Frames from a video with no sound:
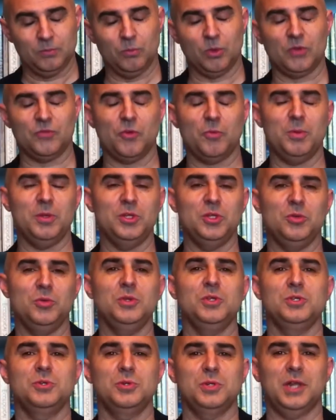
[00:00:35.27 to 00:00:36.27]
What have I been
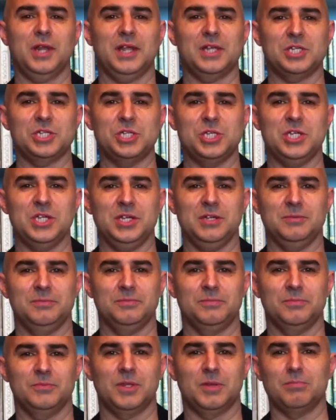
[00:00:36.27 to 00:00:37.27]
doing during the last year
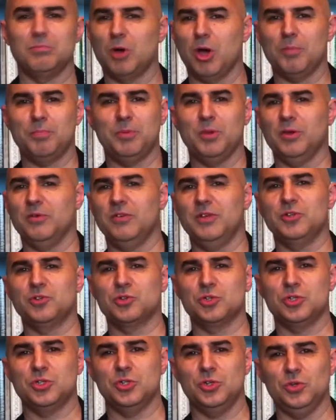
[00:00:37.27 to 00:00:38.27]
that might be of
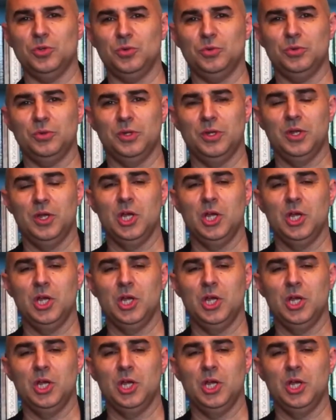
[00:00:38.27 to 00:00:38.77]
interest to you?